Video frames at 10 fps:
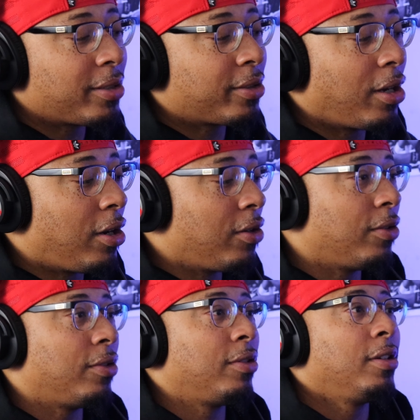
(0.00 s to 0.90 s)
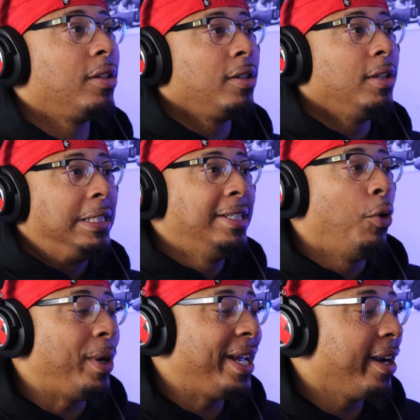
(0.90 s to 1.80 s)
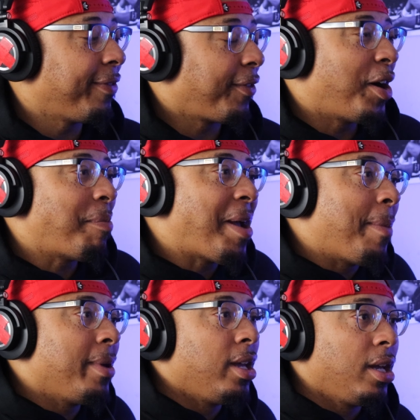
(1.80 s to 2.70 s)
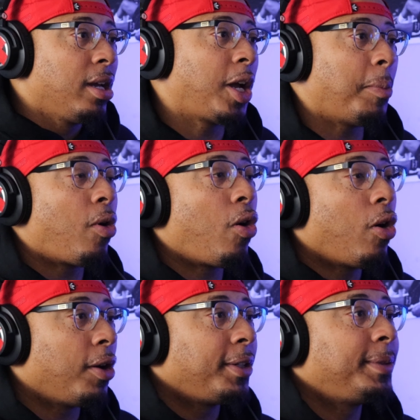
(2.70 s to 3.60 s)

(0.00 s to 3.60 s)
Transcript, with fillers: Let's go. We here for it, baby. Come on.